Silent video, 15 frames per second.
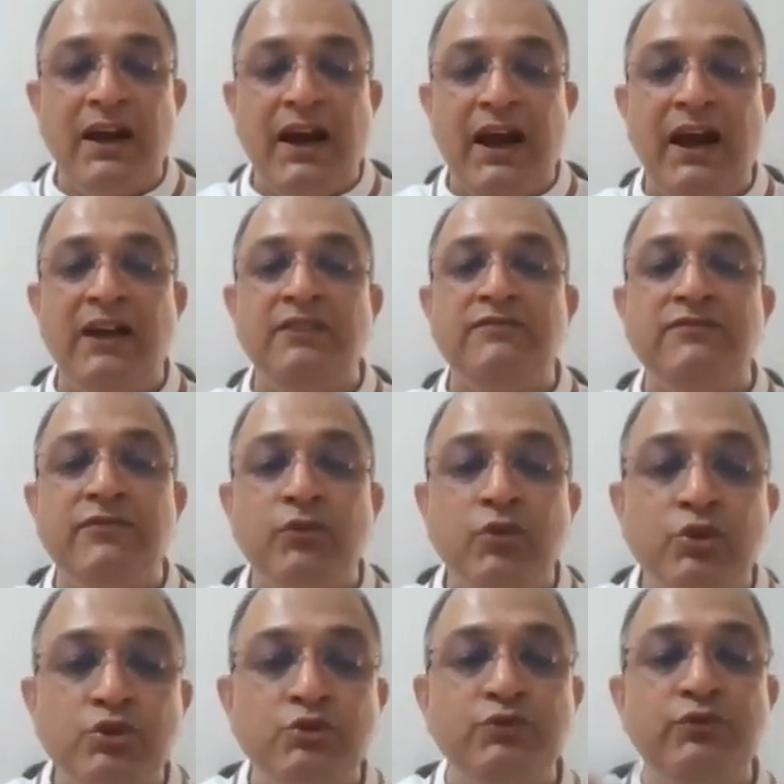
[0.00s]
and
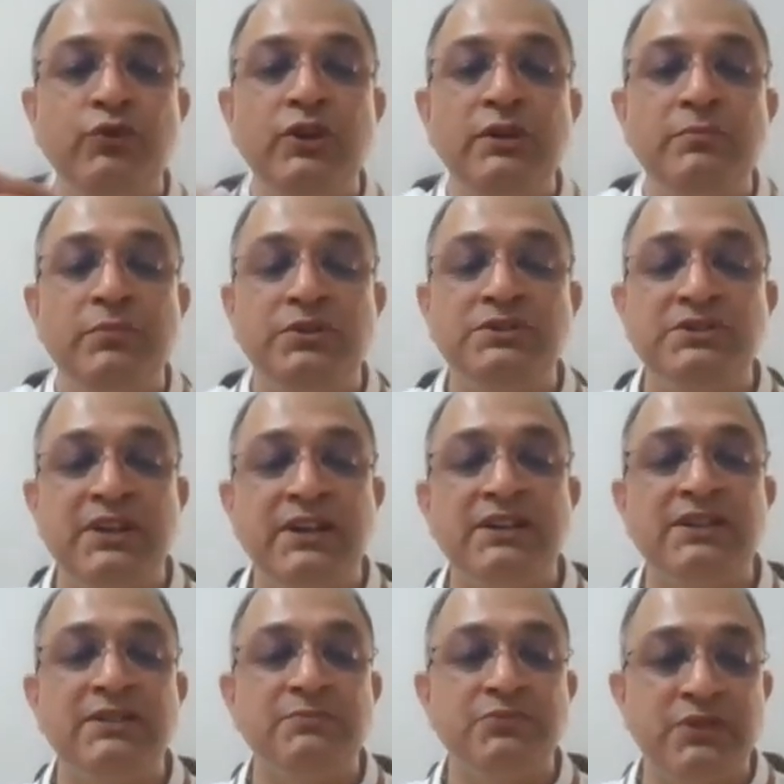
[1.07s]
forcefully present
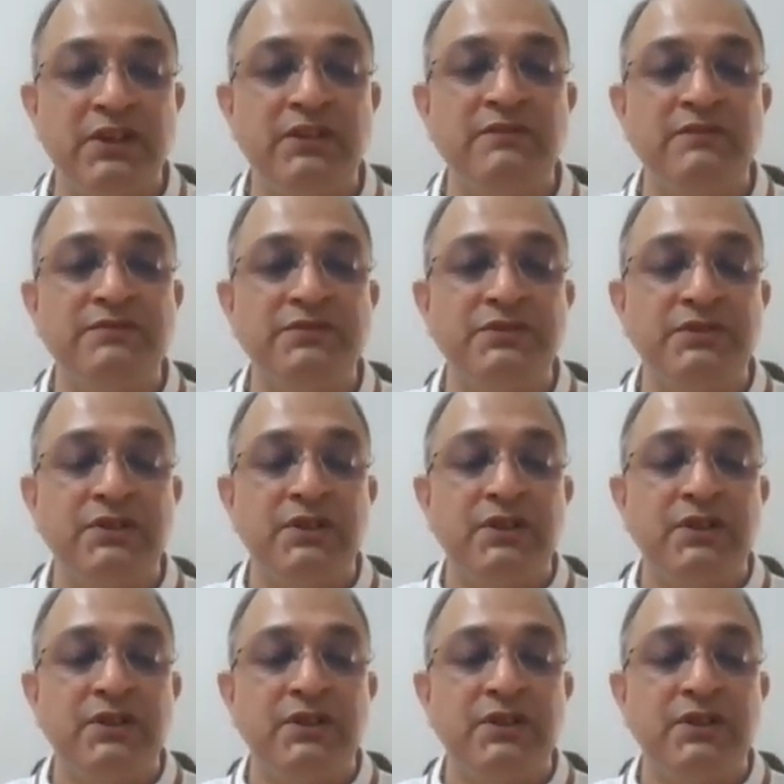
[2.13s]
themselves